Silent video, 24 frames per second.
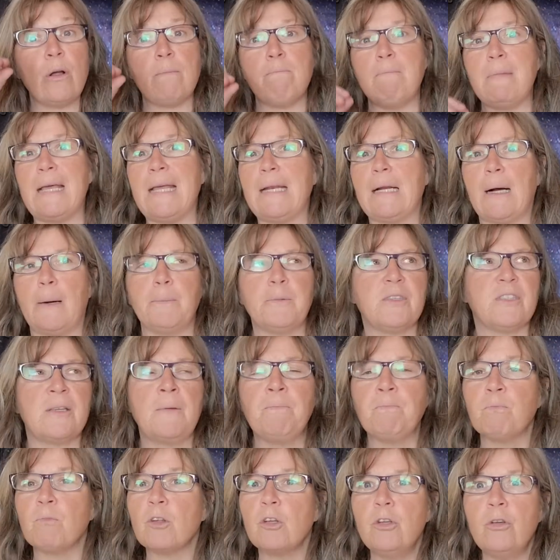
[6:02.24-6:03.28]
and meetups.
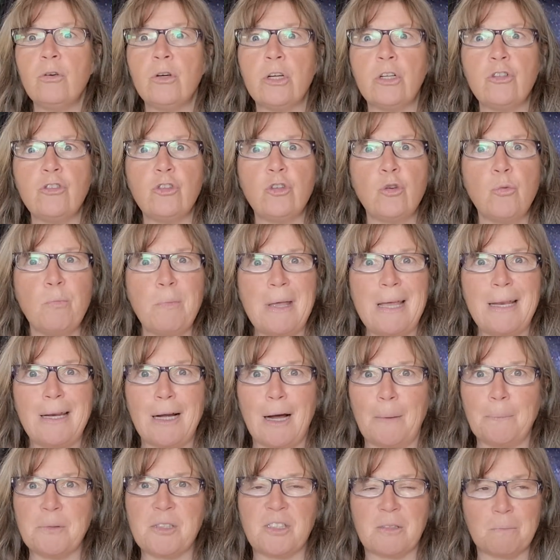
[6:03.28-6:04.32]
You can do
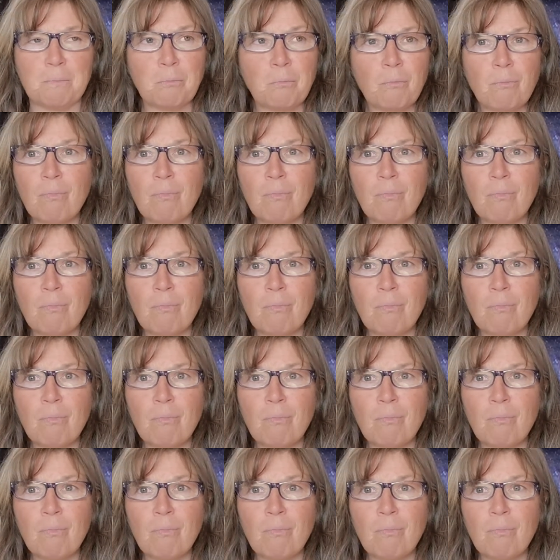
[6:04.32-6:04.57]
meetups.